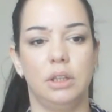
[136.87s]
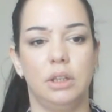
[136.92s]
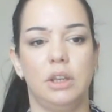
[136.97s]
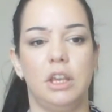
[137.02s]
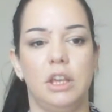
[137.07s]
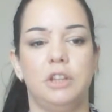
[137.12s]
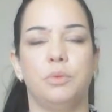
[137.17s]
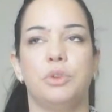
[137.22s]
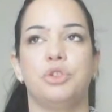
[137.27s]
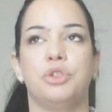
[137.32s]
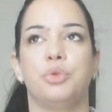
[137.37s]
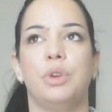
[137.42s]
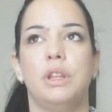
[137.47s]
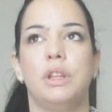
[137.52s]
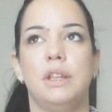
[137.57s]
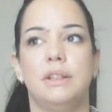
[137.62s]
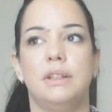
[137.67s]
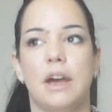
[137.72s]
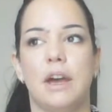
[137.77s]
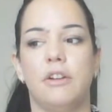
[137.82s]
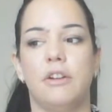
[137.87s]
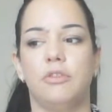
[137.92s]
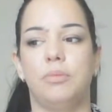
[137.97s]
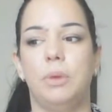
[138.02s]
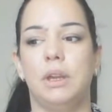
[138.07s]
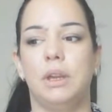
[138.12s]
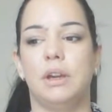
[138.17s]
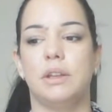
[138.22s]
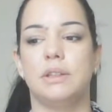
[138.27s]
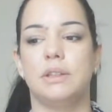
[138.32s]
It was really tough
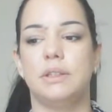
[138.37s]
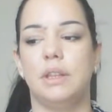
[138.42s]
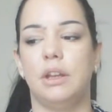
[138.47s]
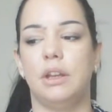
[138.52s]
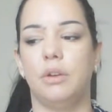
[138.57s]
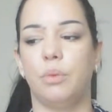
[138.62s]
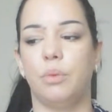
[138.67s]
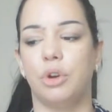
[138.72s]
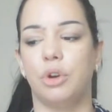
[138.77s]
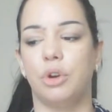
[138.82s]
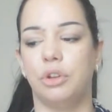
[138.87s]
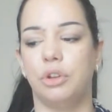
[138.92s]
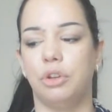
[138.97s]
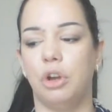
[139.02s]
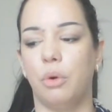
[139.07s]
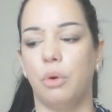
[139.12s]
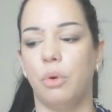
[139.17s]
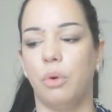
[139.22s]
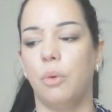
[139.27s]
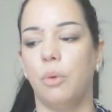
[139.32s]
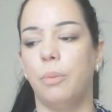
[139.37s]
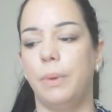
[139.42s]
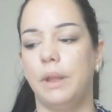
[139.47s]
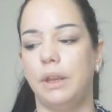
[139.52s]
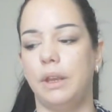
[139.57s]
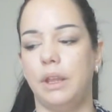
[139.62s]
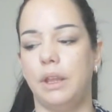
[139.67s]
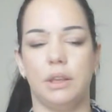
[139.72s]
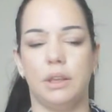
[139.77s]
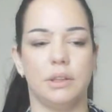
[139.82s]
because there were no
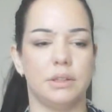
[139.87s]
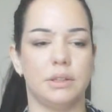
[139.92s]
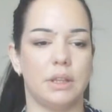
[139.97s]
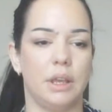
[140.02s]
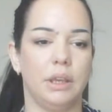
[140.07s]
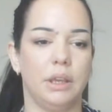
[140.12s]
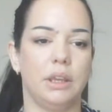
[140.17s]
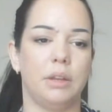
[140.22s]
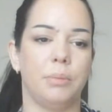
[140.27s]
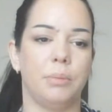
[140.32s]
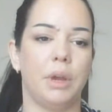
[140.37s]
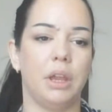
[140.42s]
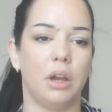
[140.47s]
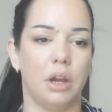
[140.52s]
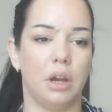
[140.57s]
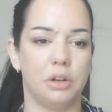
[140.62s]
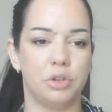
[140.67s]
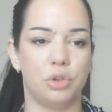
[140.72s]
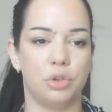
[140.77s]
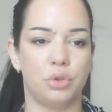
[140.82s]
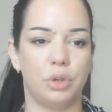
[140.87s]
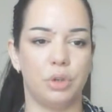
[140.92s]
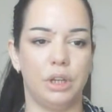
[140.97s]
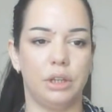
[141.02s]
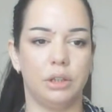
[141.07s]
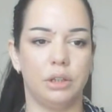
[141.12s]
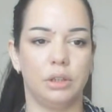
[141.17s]
openings like in my country.